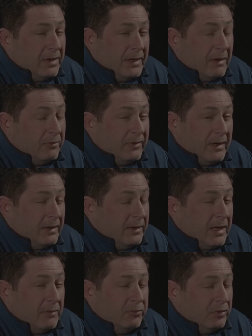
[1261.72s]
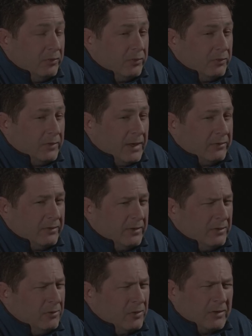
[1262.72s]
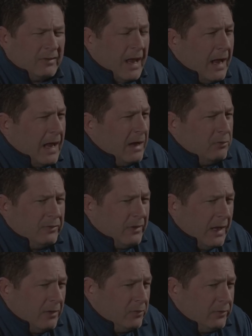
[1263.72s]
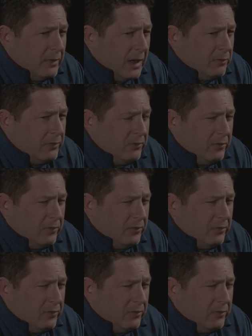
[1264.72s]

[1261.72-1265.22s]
but I was in LA. I blew through that shit, you know, because I, I was I was I